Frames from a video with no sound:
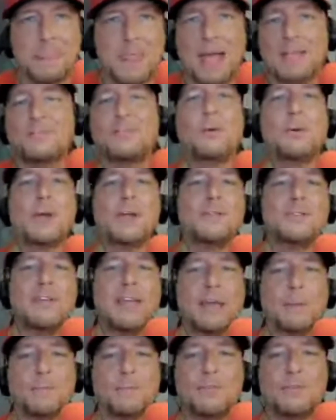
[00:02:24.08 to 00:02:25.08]
not-so-good
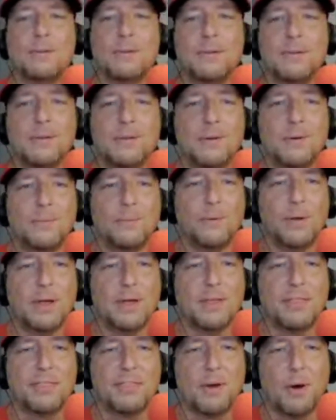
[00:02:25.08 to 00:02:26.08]
teams,
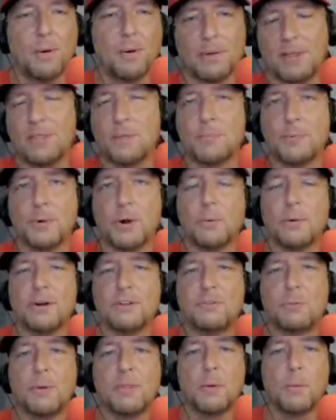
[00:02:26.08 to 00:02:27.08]
with only the
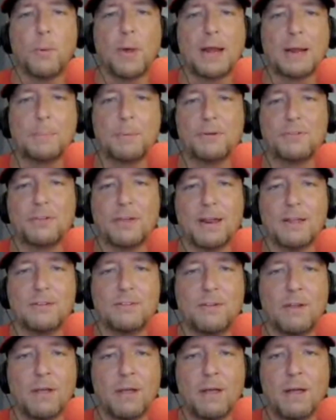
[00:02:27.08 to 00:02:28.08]
Brewers with a winning
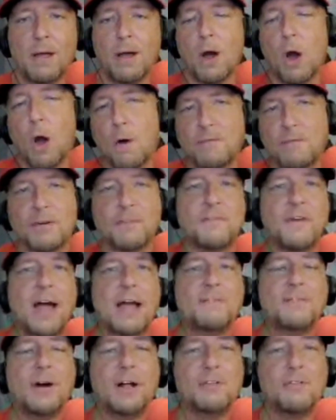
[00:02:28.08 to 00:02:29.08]
percentage over
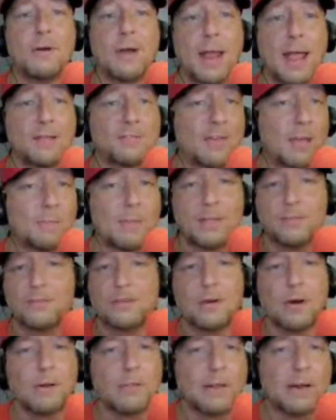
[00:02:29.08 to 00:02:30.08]
500. And as I
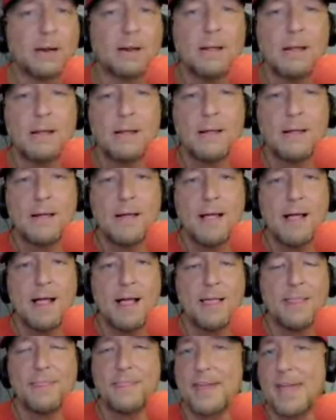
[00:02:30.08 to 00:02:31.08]
mentioned earlier,
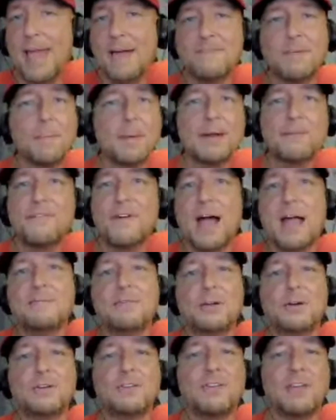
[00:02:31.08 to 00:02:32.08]
they haven't been a
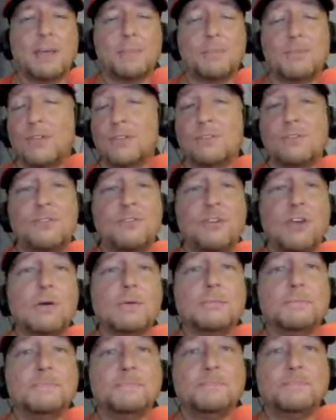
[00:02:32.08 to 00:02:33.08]
500 team since
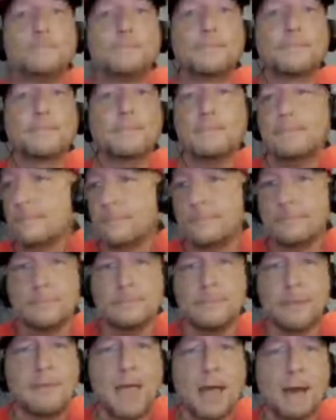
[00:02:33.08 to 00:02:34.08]
June.
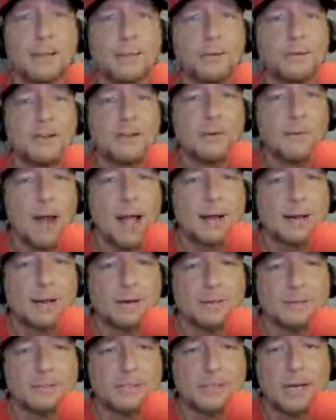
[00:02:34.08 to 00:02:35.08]
They've got a losing
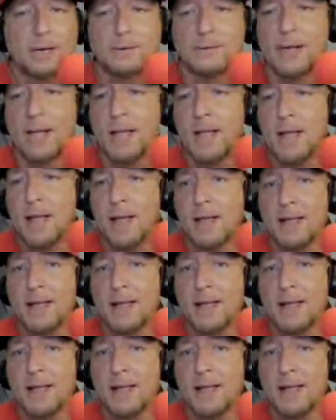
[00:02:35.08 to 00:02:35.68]
record. So